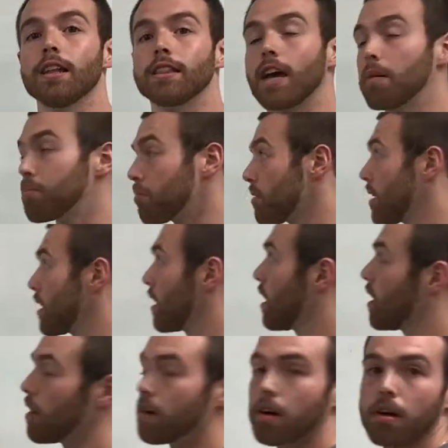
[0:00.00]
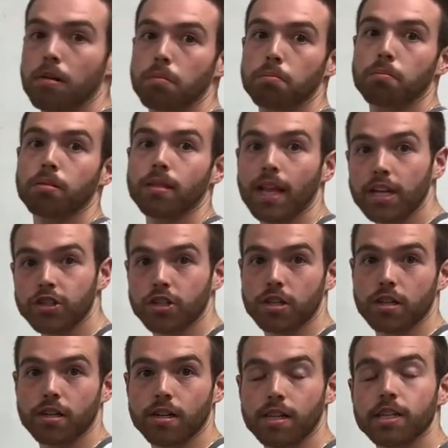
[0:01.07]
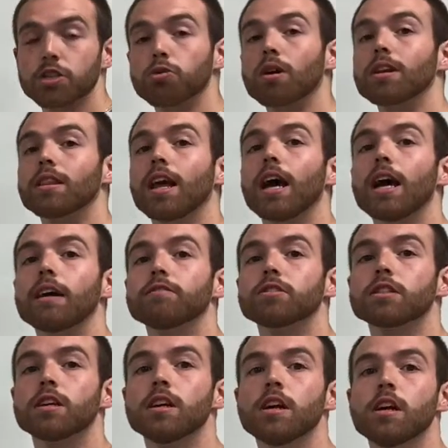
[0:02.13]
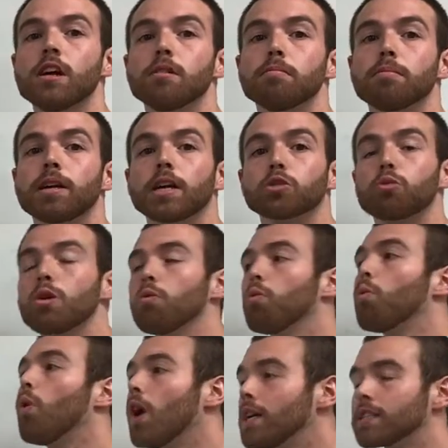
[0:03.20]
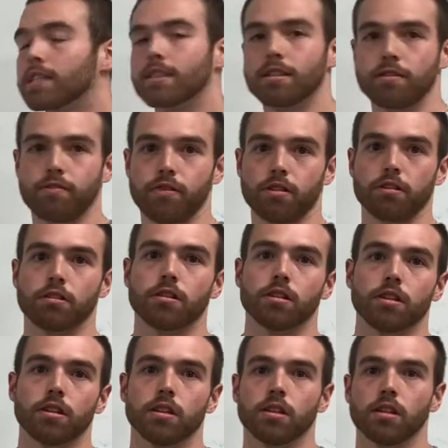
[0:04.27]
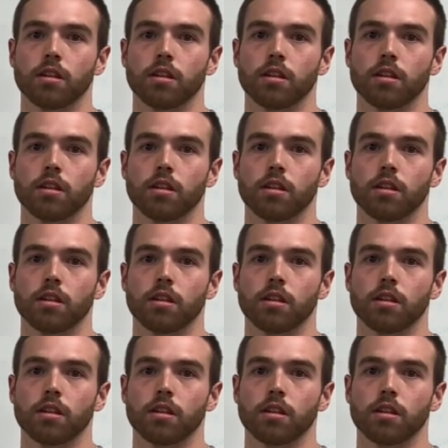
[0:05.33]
that bring pleasure into our lives because we want to feel good.